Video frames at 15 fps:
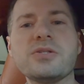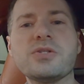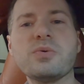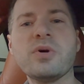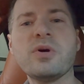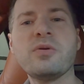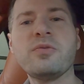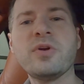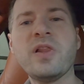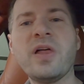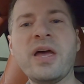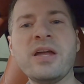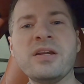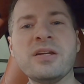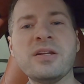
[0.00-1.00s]
So where have we
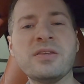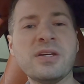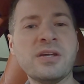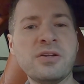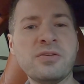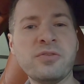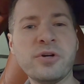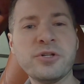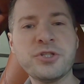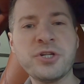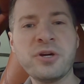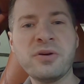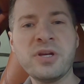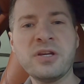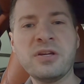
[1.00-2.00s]
landed at the end of our
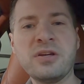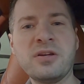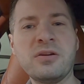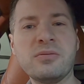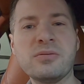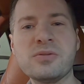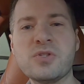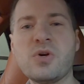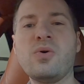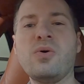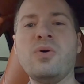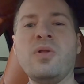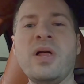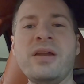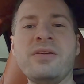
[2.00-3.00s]
journey? It was a
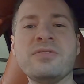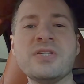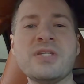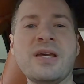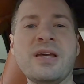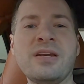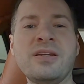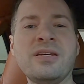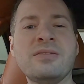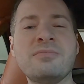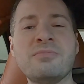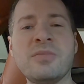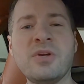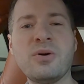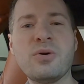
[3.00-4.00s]
whole lot of sanding,
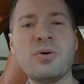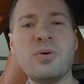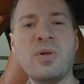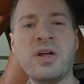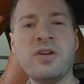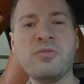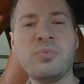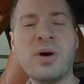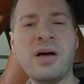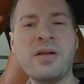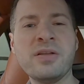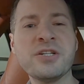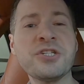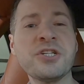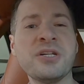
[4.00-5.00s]
a whole lot of
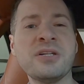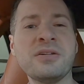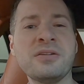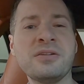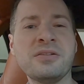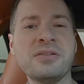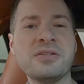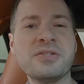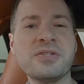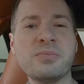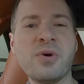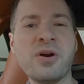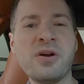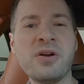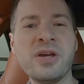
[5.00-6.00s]
polishing,
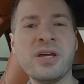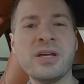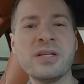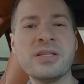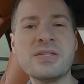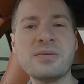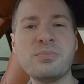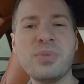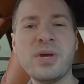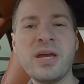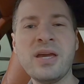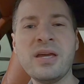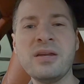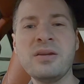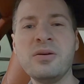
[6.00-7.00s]
some heartache and some
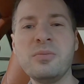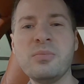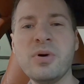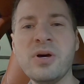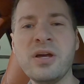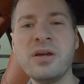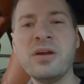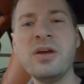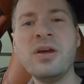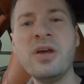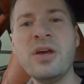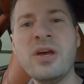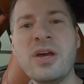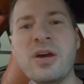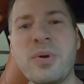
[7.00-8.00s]
pain, but
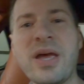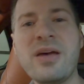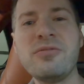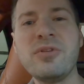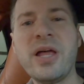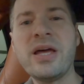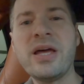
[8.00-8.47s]
we have